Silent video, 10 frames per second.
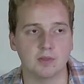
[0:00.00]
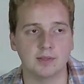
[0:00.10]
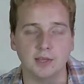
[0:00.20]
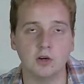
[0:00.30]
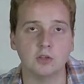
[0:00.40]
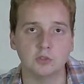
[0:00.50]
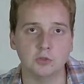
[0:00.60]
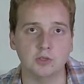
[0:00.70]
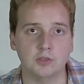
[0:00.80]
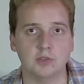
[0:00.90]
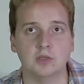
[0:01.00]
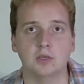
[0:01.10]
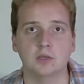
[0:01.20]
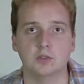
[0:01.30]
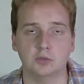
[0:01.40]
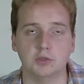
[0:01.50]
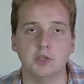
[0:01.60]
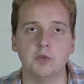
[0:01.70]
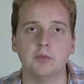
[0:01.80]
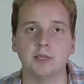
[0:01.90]
They all do this. So
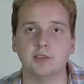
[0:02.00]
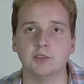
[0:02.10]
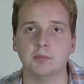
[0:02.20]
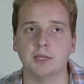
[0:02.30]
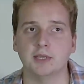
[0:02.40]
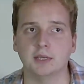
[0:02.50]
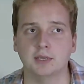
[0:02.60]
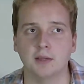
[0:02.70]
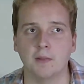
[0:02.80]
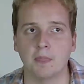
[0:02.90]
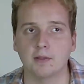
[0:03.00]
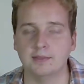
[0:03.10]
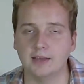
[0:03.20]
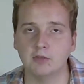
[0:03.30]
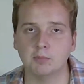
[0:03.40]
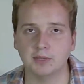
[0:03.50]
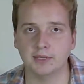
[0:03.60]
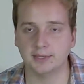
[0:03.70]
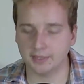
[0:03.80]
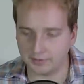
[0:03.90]
dehumanizing meaning
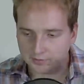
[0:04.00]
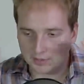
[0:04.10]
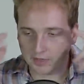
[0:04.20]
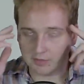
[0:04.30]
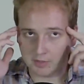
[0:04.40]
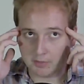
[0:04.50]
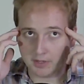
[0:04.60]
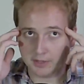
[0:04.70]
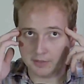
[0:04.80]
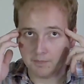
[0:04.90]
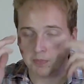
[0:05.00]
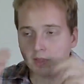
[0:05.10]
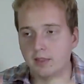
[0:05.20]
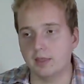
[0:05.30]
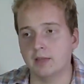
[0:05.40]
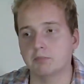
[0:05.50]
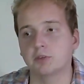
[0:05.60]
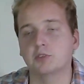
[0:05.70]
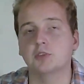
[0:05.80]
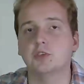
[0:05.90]
downplaying inside of their mind that
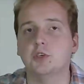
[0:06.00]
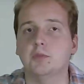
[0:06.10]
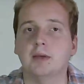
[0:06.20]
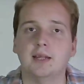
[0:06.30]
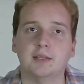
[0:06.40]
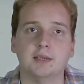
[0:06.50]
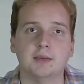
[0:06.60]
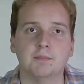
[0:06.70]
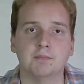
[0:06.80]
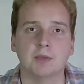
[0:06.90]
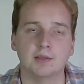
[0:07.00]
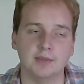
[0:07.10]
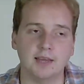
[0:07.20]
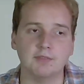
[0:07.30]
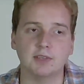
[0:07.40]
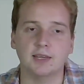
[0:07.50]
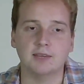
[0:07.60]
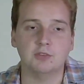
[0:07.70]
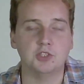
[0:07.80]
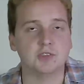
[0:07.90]
person's humanity. They have to kind
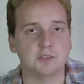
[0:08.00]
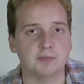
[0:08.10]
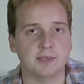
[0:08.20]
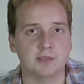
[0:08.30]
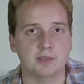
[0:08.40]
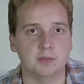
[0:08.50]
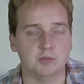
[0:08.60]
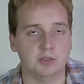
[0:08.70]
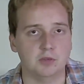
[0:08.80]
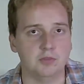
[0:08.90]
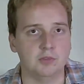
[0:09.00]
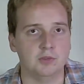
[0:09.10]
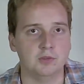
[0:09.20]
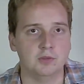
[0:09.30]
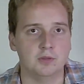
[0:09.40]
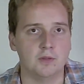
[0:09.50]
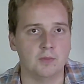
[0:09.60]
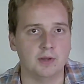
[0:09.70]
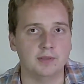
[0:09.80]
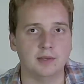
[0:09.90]
of justify it to themselves,
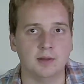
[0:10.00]
right?